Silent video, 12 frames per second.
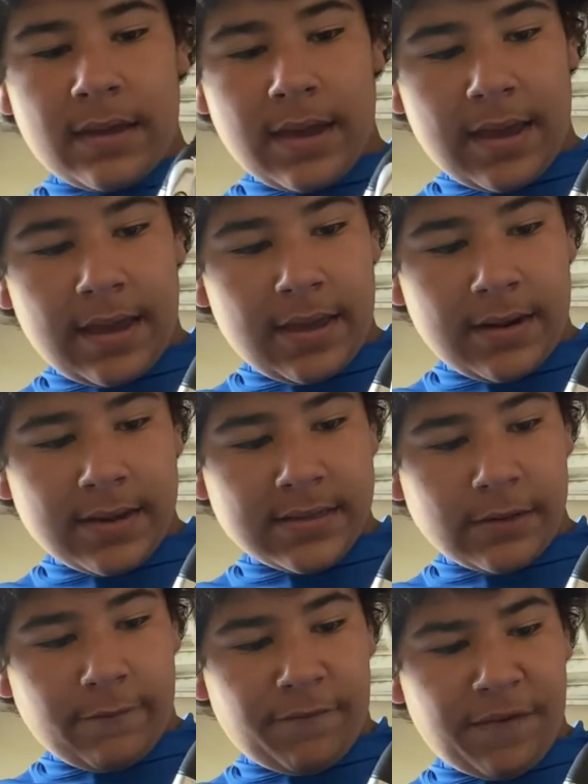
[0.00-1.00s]
and it's
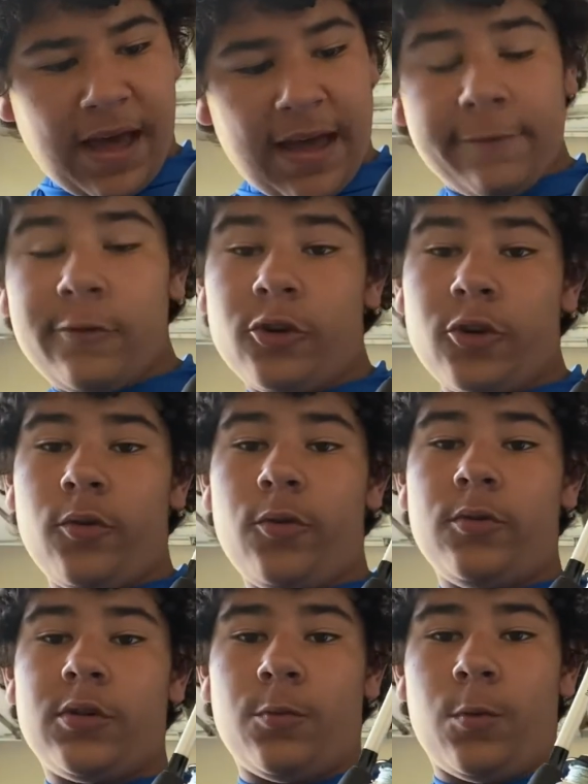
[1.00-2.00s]
a
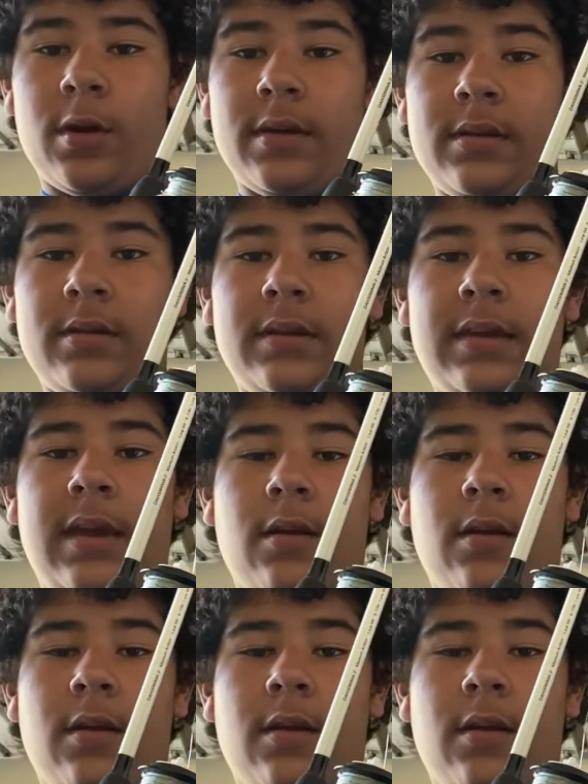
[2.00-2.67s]
5:2-to-1 gear